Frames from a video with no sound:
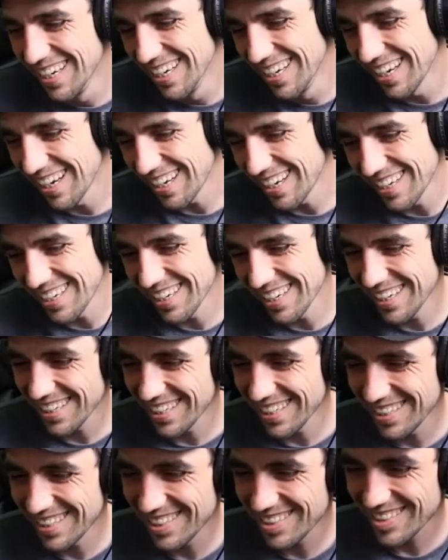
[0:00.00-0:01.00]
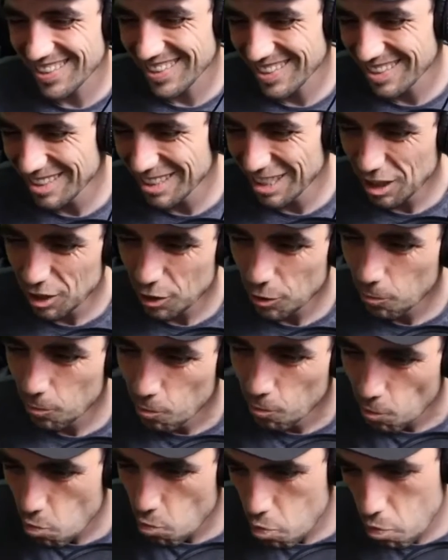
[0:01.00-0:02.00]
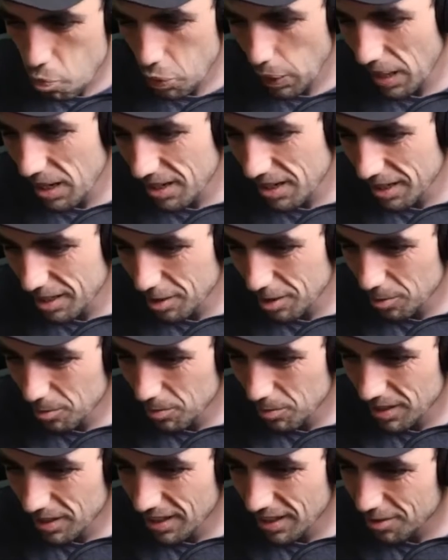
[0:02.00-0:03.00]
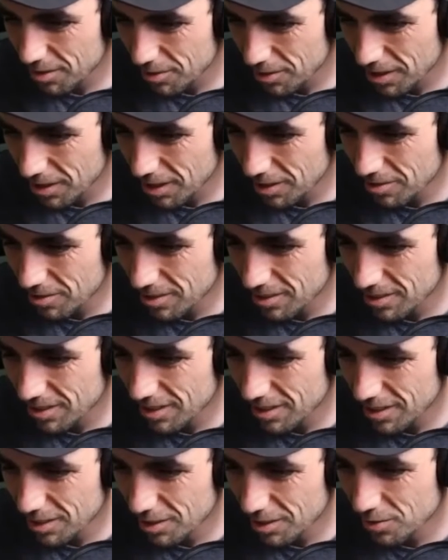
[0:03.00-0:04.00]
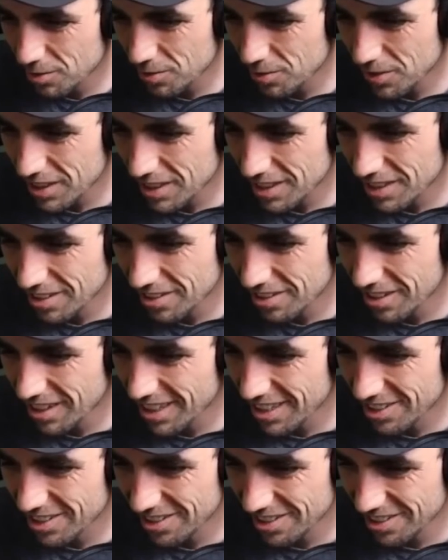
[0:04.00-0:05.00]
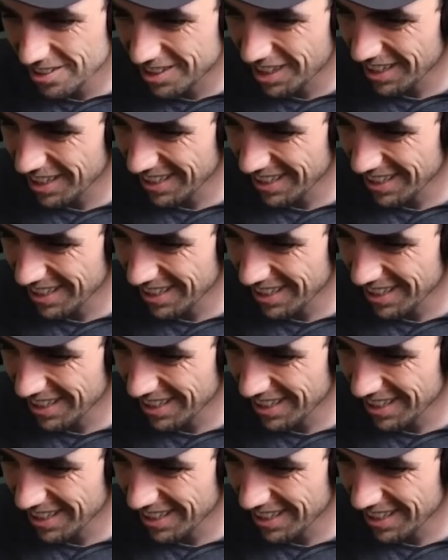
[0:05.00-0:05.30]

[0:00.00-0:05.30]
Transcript: Oh, lads. Laugh out loud. The feckin' rashers.